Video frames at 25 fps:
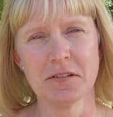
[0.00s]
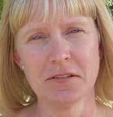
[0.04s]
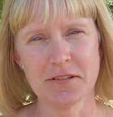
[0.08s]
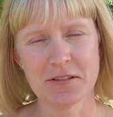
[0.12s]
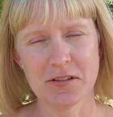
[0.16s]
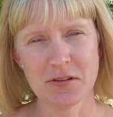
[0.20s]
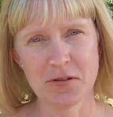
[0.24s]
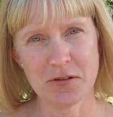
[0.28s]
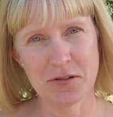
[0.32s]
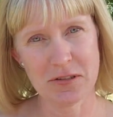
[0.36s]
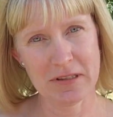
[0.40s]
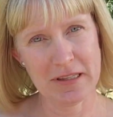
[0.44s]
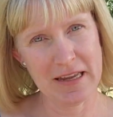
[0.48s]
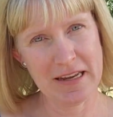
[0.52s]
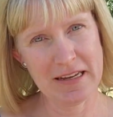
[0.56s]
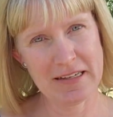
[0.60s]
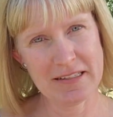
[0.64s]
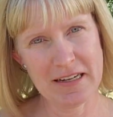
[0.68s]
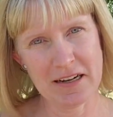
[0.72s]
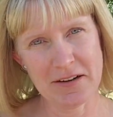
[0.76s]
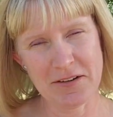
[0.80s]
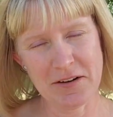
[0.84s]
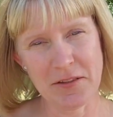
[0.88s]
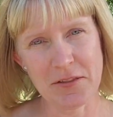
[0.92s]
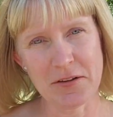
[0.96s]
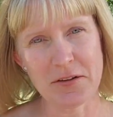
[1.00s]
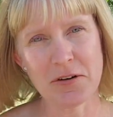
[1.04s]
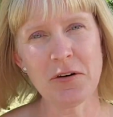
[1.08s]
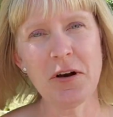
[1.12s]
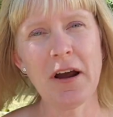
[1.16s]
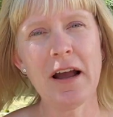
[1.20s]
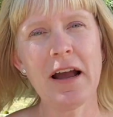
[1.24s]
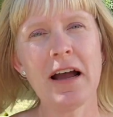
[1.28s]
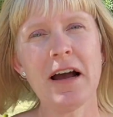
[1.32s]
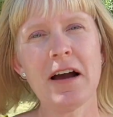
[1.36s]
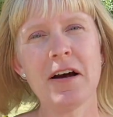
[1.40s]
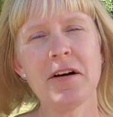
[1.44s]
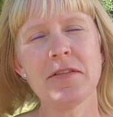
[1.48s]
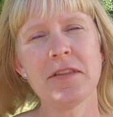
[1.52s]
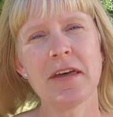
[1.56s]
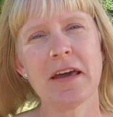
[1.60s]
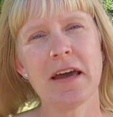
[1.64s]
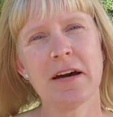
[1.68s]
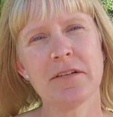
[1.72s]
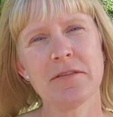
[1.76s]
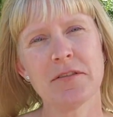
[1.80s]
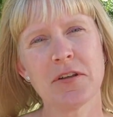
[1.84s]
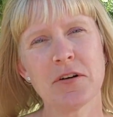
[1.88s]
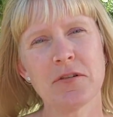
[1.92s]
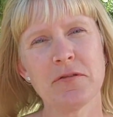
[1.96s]
So they're laying down on the ground, they
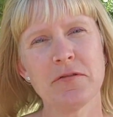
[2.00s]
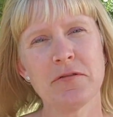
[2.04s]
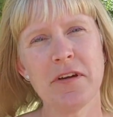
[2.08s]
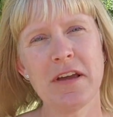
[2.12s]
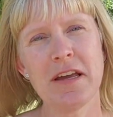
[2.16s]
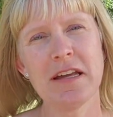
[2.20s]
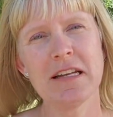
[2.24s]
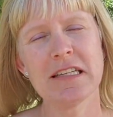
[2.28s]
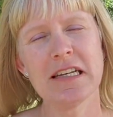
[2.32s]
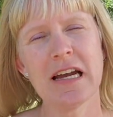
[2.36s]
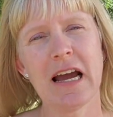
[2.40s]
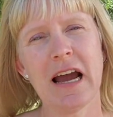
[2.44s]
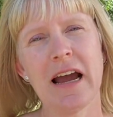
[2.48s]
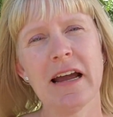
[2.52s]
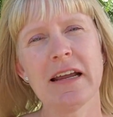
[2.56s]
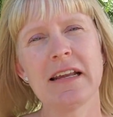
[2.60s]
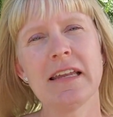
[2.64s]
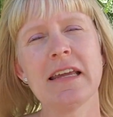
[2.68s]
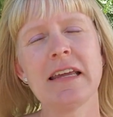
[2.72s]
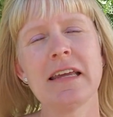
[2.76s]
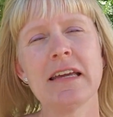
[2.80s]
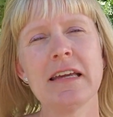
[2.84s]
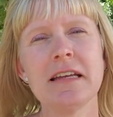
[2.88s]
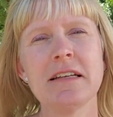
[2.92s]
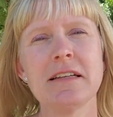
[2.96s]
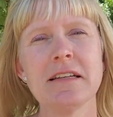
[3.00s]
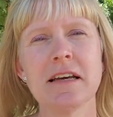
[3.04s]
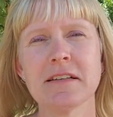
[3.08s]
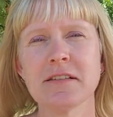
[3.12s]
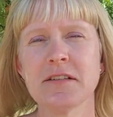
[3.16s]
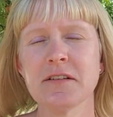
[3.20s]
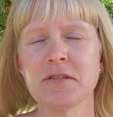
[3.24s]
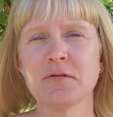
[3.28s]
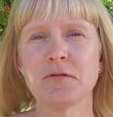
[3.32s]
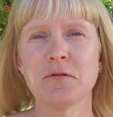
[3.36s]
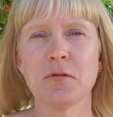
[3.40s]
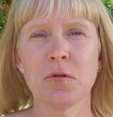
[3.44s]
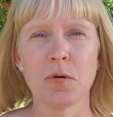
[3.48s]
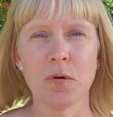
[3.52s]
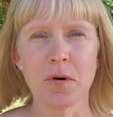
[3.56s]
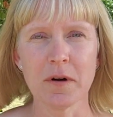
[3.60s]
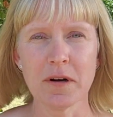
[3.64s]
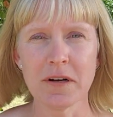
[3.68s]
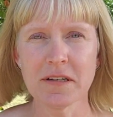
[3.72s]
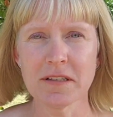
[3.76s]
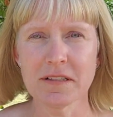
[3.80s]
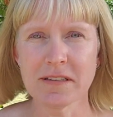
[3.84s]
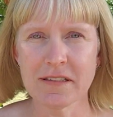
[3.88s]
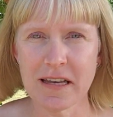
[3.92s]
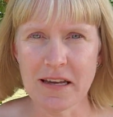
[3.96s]
have their feet tied. He does it
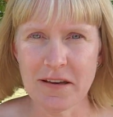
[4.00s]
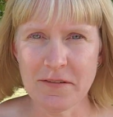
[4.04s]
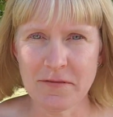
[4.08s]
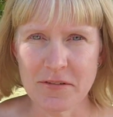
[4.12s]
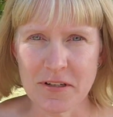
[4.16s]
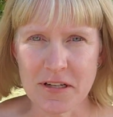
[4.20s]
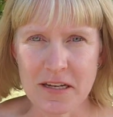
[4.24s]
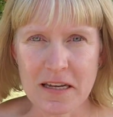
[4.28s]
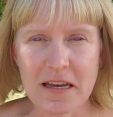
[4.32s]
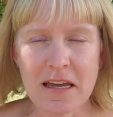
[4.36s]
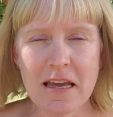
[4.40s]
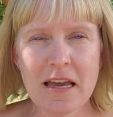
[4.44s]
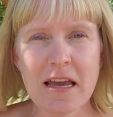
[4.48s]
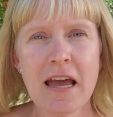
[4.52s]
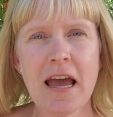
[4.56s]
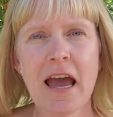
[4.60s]
for safety.